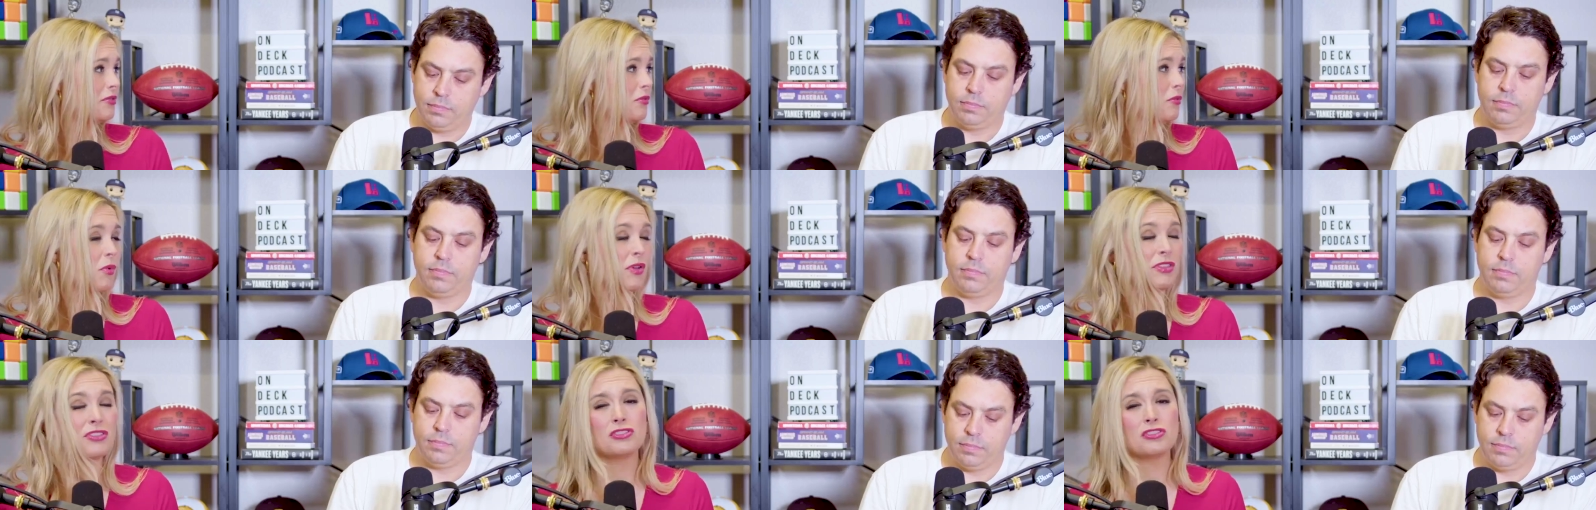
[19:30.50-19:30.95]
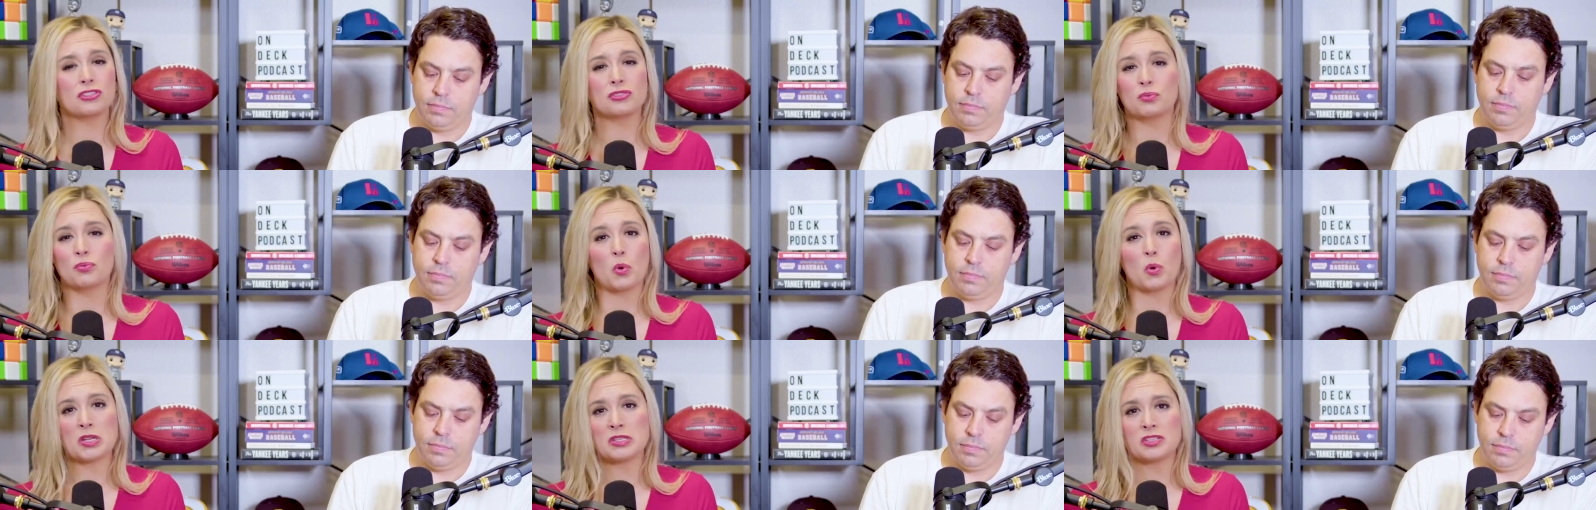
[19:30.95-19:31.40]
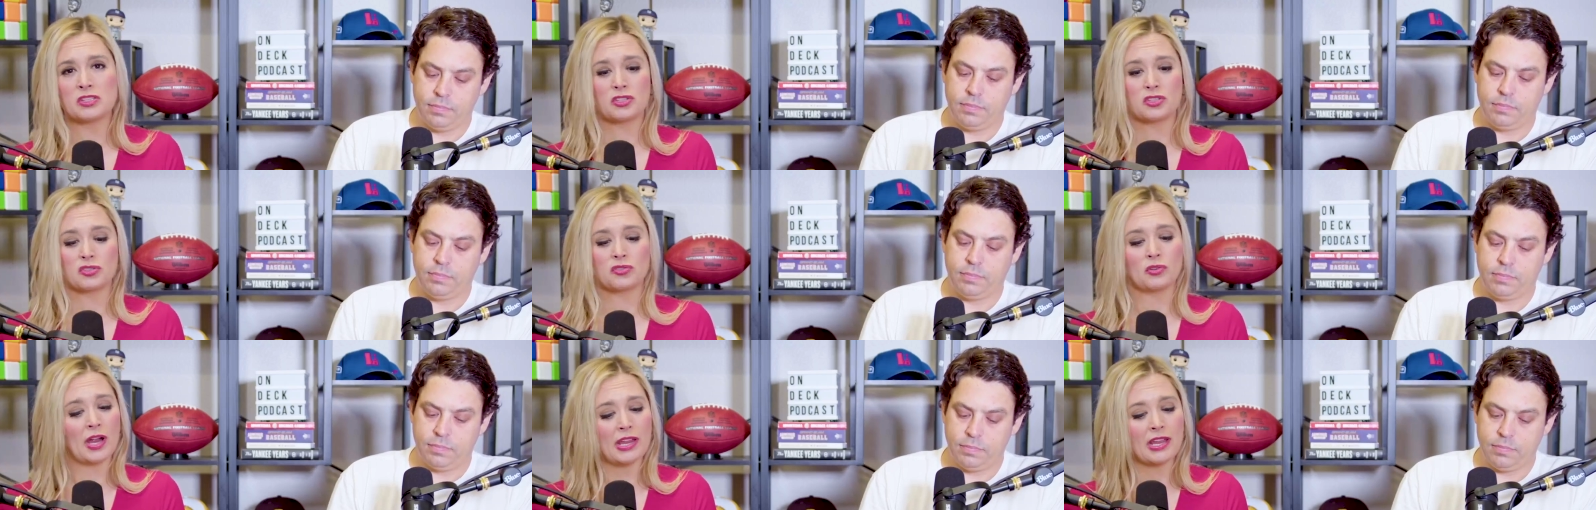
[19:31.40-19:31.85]
Speaker 1: with just one
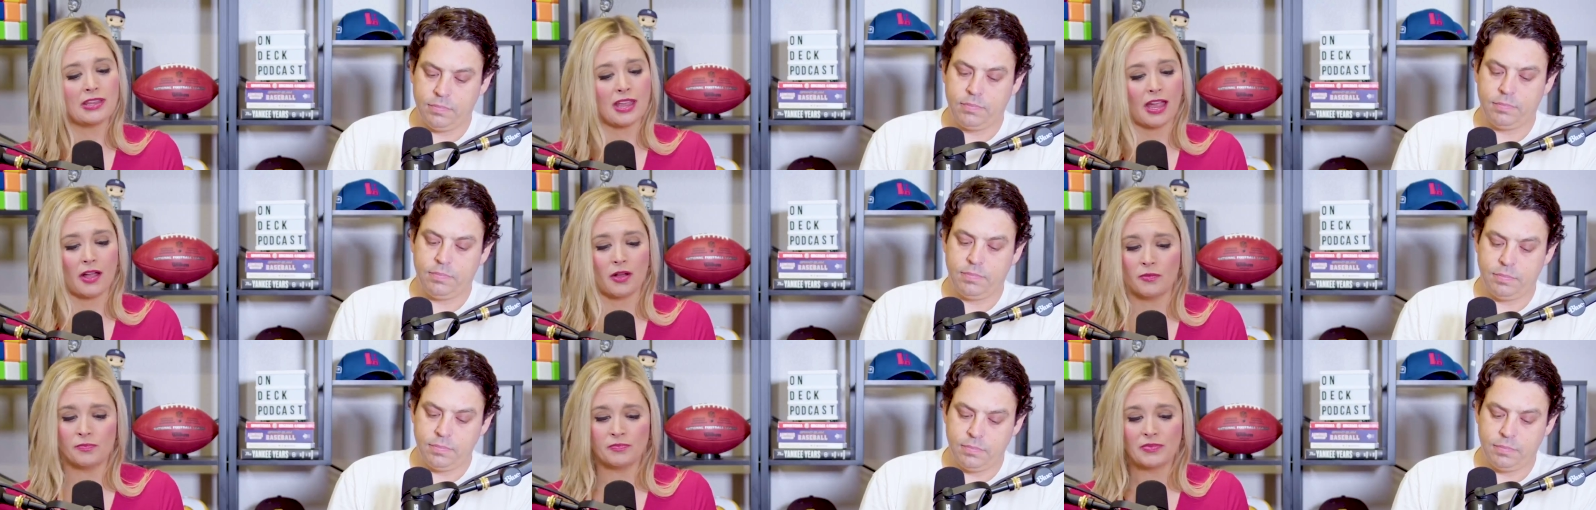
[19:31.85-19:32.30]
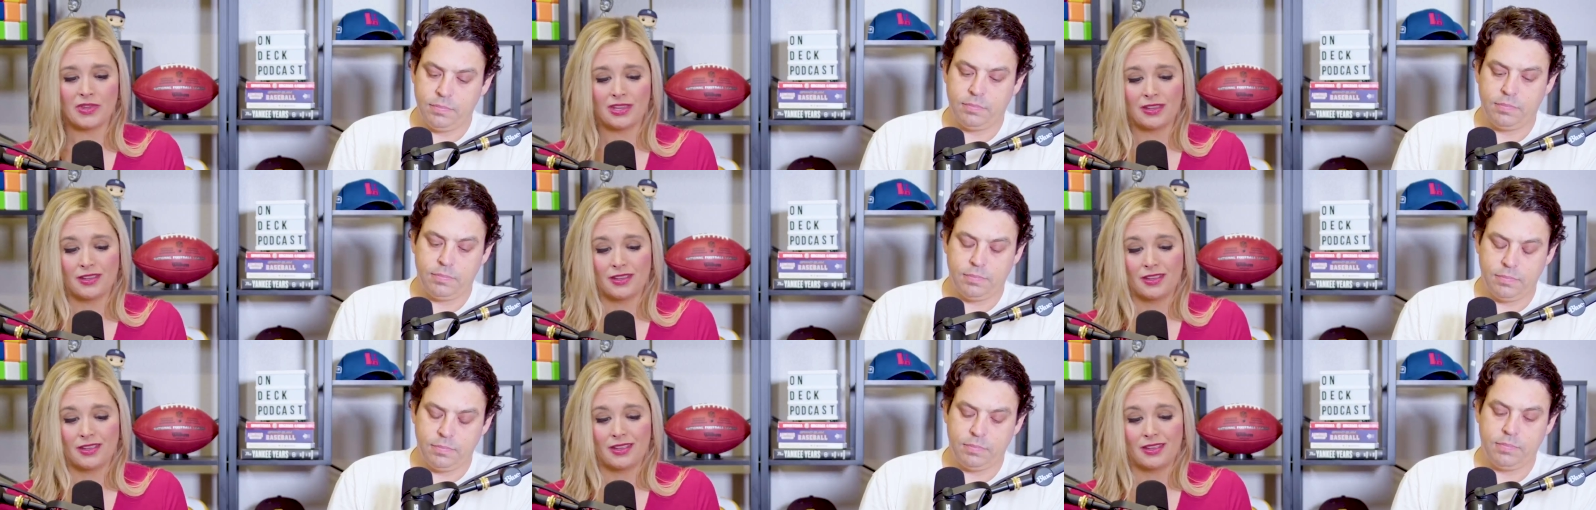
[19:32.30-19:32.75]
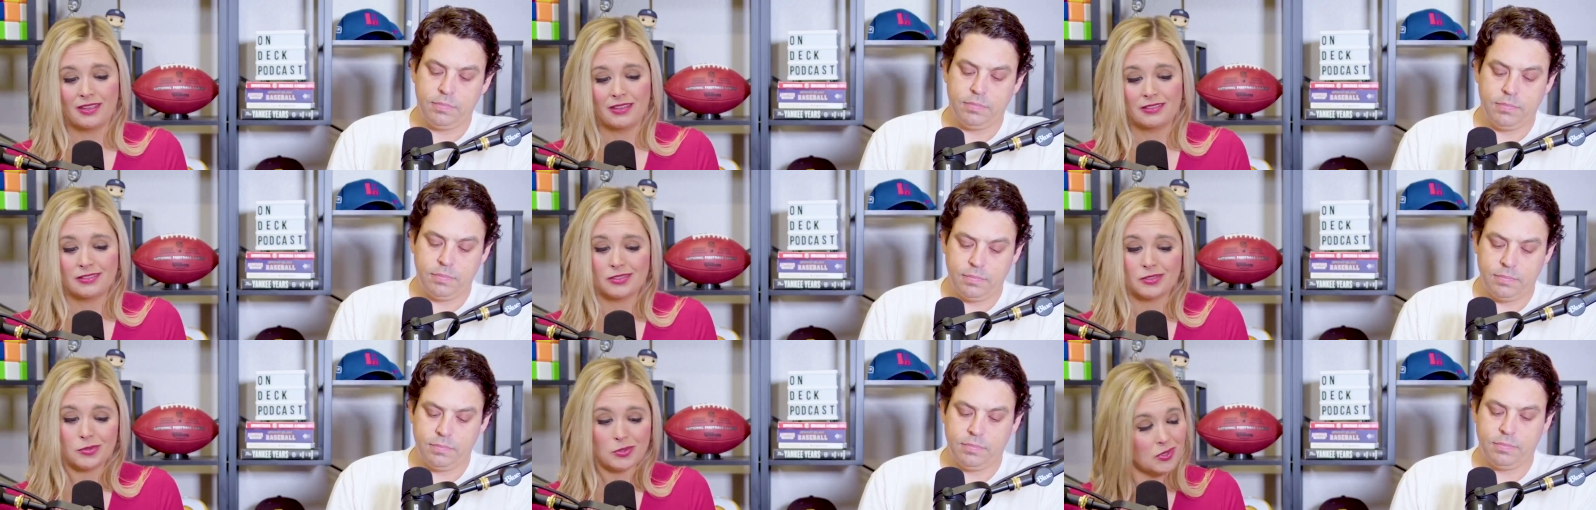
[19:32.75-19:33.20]
strikeout.
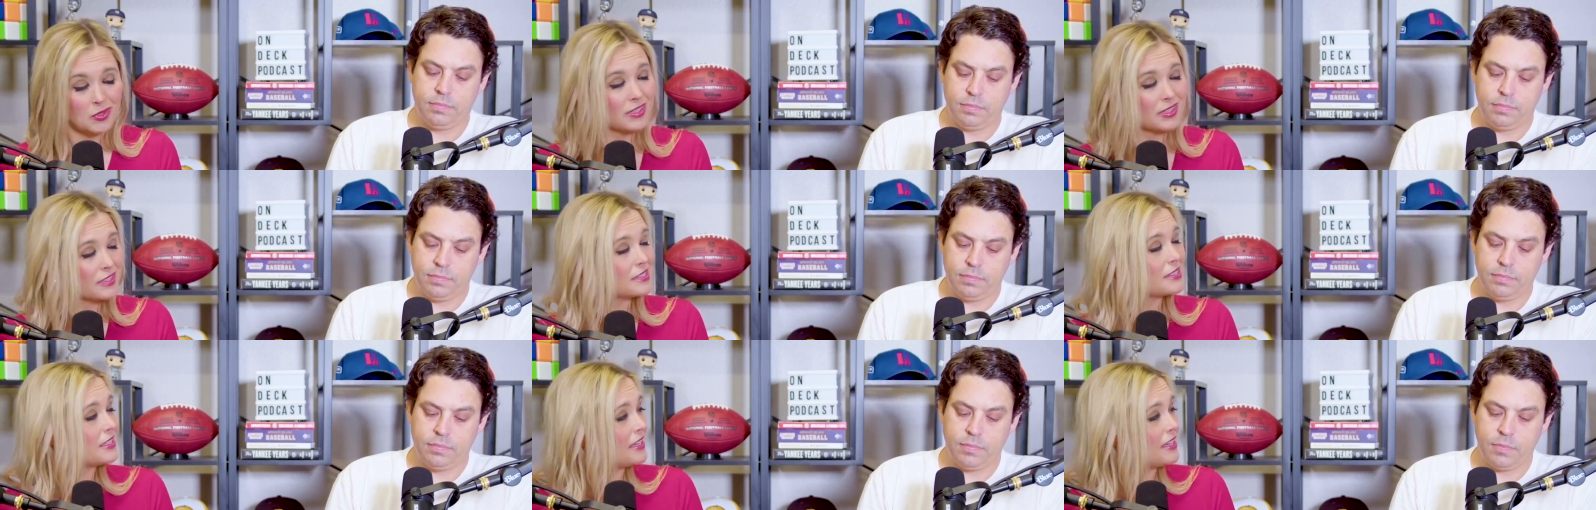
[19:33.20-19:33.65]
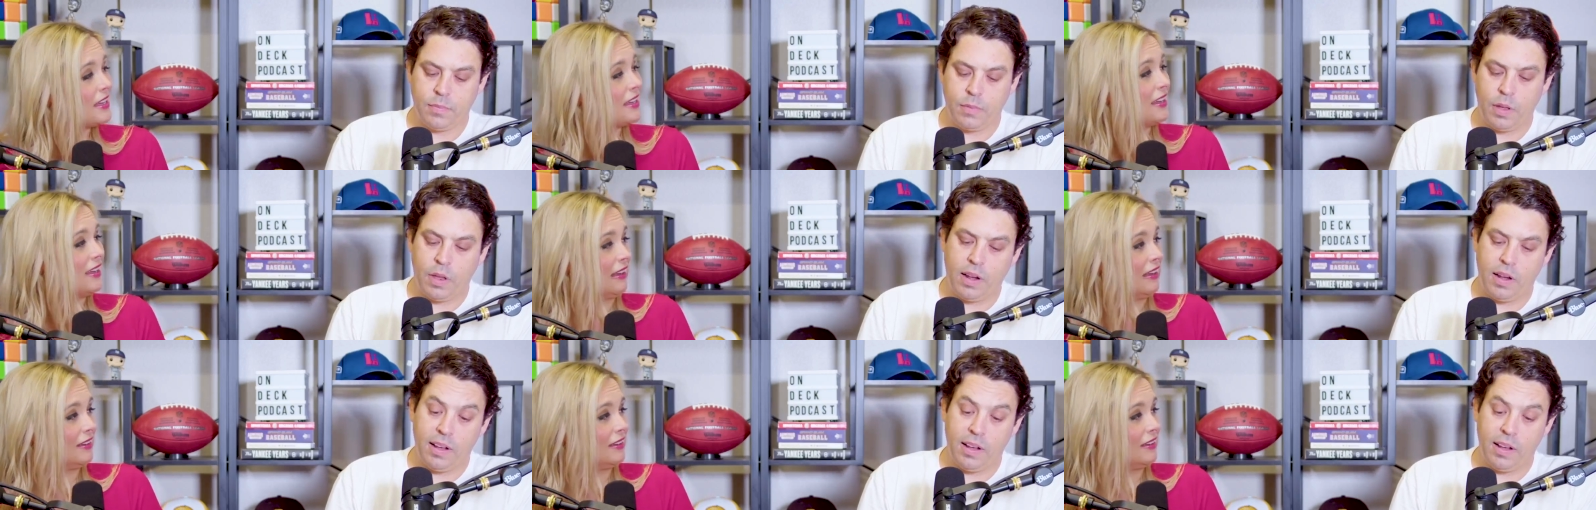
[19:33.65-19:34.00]
So you can see